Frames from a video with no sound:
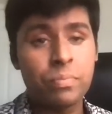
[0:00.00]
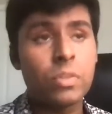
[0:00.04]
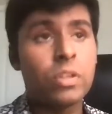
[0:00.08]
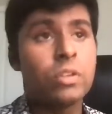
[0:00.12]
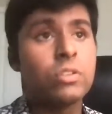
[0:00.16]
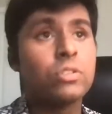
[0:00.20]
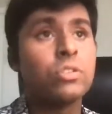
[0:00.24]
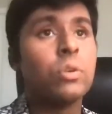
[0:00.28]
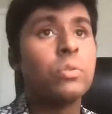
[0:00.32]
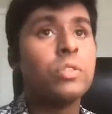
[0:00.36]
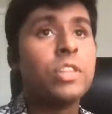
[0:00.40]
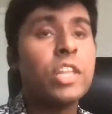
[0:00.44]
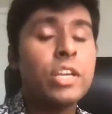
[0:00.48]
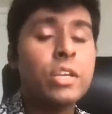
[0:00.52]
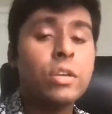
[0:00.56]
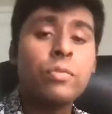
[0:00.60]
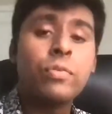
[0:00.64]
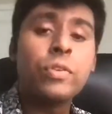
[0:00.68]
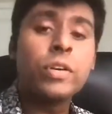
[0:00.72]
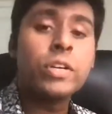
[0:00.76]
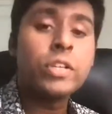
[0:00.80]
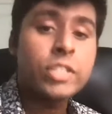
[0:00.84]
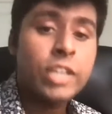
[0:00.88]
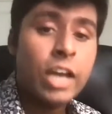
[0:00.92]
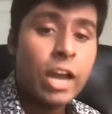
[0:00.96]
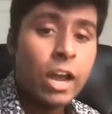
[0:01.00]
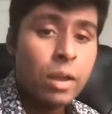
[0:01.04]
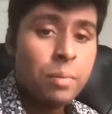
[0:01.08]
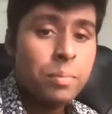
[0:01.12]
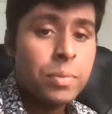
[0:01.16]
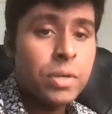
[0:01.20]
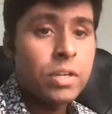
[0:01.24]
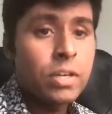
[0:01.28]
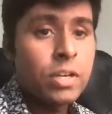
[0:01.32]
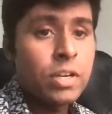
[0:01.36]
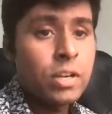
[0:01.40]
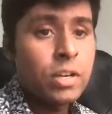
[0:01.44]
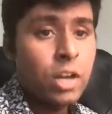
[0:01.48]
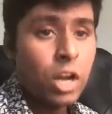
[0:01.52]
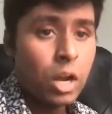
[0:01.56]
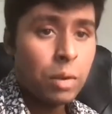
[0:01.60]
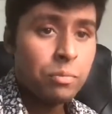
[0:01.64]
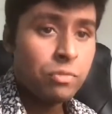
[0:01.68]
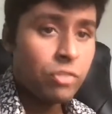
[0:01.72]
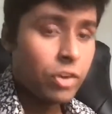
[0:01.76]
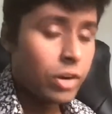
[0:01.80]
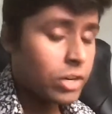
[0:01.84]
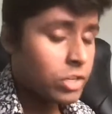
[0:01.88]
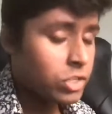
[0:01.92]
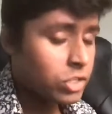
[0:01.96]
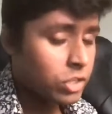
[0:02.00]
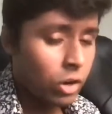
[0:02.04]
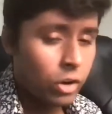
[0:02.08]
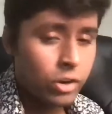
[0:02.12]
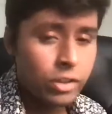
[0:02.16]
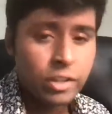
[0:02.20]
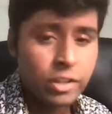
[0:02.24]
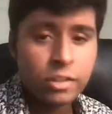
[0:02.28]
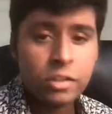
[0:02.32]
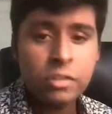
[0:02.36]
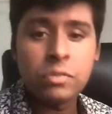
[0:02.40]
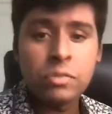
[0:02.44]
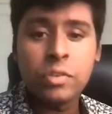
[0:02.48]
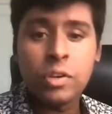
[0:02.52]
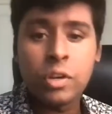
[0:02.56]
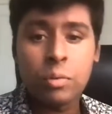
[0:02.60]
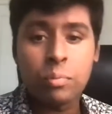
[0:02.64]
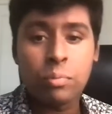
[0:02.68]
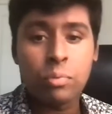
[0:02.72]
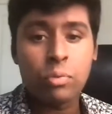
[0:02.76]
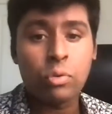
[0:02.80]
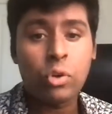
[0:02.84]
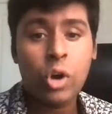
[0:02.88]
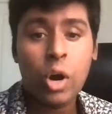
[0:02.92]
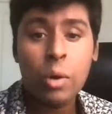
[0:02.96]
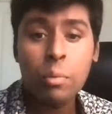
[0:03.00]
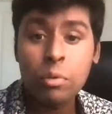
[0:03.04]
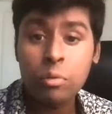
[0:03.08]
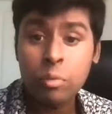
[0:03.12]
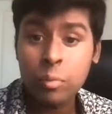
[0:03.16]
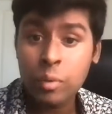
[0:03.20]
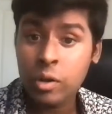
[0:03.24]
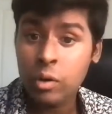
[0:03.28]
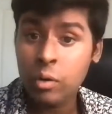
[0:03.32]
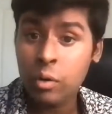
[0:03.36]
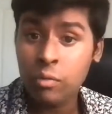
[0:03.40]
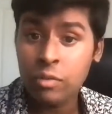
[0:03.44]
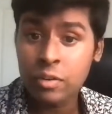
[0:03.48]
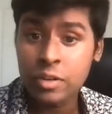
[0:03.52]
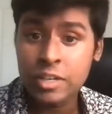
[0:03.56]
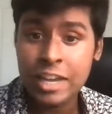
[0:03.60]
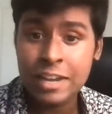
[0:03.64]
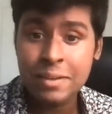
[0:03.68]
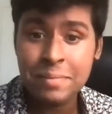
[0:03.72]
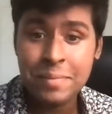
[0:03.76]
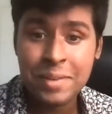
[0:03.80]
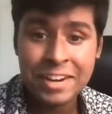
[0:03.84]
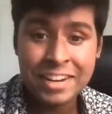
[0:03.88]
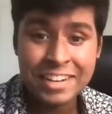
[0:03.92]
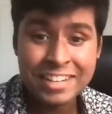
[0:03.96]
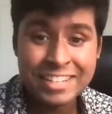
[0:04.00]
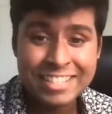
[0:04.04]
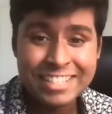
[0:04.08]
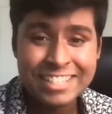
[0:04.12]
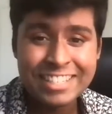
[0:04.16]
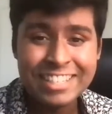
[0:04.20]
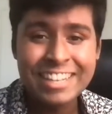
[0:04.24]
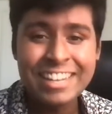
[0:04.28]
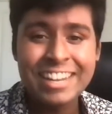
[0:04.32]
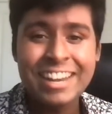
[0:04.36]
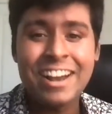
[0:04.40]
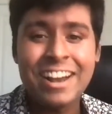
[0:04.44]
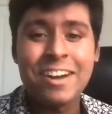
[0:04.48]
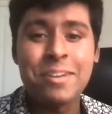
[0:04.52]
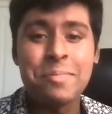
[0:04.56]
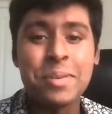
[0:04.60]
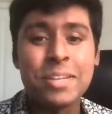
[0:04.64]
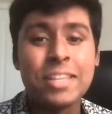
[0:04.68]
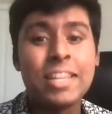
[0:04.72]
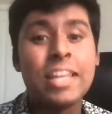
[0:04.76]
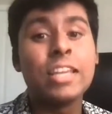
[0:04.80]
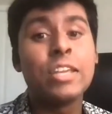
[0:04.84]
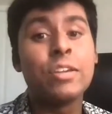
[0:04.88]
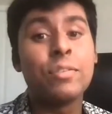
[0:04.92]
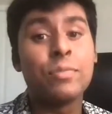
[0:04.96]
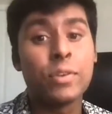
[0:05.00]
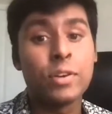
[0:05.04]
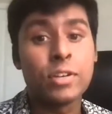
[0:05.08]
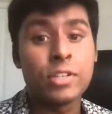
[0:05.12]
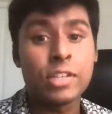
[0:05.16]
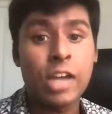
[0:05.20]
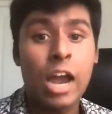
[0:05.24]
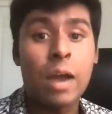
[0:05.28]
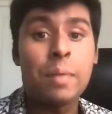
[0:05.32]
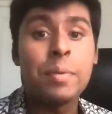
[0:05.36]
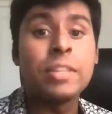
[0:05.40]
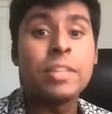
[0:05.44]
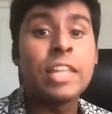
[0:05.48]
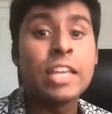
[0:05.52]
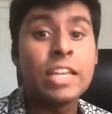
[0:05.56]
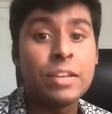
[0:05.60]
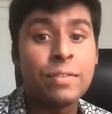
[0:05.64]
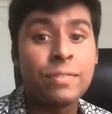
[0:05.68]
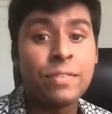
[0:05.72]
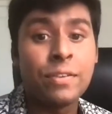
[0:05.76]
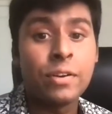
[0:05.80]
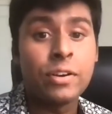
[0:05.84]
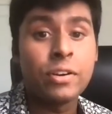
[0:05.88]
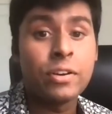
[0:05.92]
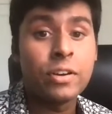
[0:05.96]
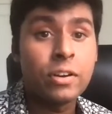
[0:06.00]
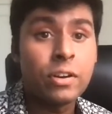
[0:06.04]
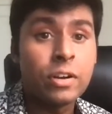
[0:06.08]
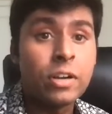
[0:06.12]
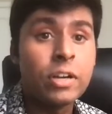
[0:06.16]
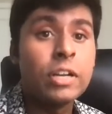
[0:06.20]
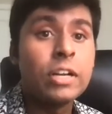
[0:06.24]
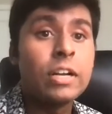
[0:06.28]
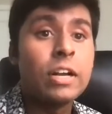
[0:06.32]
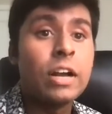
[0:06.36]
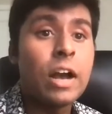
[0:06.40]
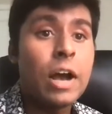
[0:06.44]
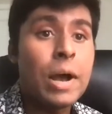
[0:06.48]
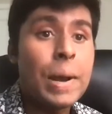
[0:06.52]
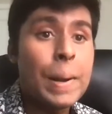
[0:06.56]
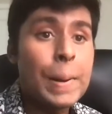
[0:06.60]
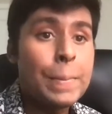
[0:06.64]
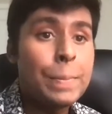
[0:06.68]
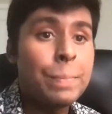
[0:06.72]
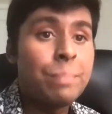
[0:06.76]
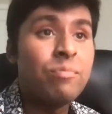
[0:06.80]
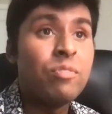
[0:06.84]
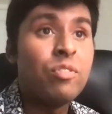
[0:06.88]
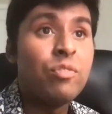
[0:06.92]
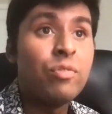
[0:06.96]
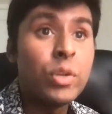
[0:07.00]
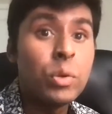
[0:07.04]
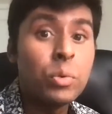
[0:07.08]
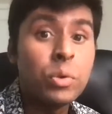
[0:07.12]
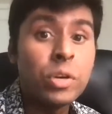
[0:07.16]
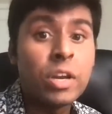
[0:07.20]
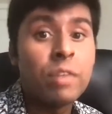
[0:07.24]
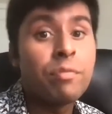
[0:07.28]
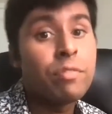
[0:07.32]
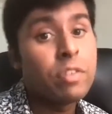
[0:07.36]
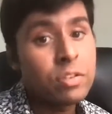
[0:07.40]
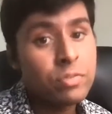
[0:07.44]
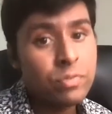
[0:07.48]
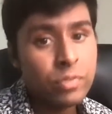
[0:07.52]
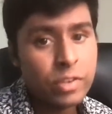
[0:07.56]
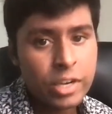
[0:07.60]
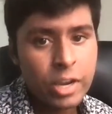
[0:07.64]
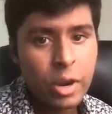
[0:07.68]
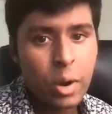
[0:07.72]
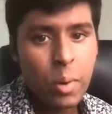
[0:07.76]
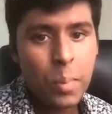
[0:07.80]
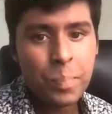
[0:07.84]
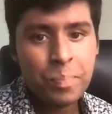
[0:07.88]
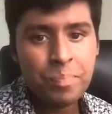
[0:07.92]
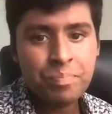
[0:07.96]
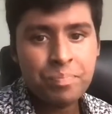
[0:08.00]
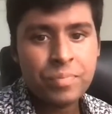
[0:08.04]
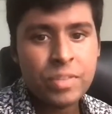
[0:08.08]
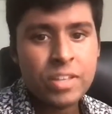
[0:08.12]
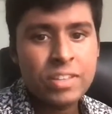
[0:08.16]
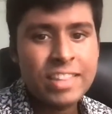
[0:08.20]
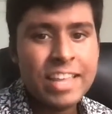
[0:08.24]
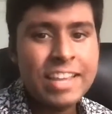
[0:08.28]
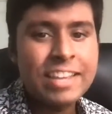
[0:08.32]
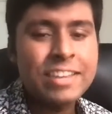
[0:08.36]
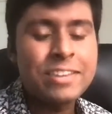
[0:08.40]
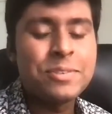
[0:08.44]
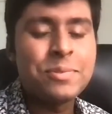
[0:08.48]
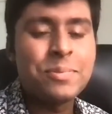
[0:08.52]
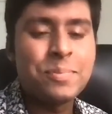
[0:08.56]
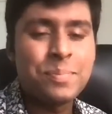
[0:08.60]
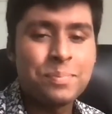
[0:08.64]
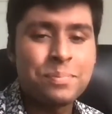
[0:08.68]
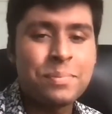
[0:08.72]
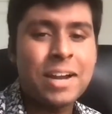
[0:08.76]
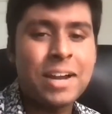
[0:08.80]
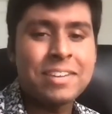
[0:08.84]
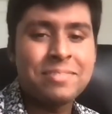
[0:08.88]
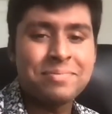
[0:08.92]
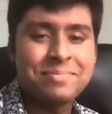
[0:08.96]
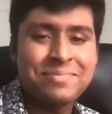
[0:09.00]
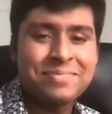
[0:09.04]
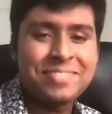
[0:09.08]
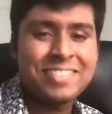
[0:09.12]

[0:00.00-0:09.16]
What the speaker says: So thank you for your time. I'm very sorry that this video probably went over 10 minutes, but thank you for your time and thank you for your viewing of this video. Thank you. Bye.